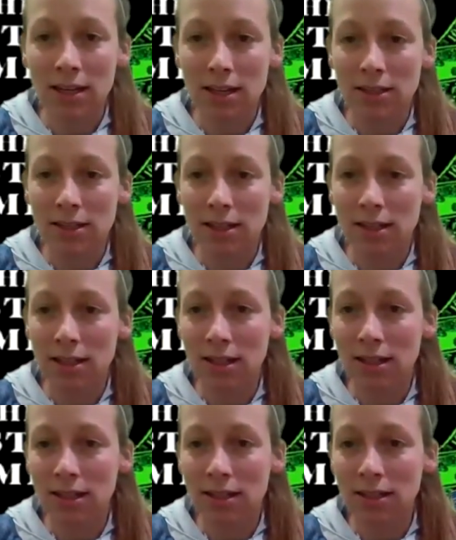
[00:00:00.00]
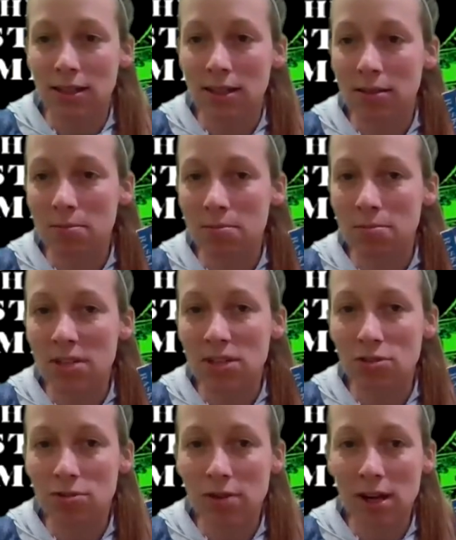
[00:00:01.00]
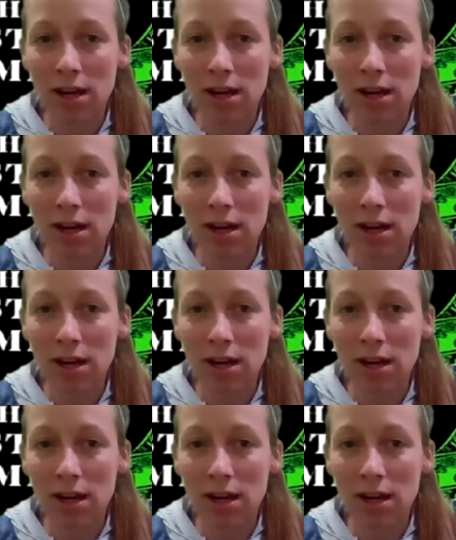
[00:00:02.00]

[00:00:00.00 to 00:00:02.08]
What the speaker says: It's a mystery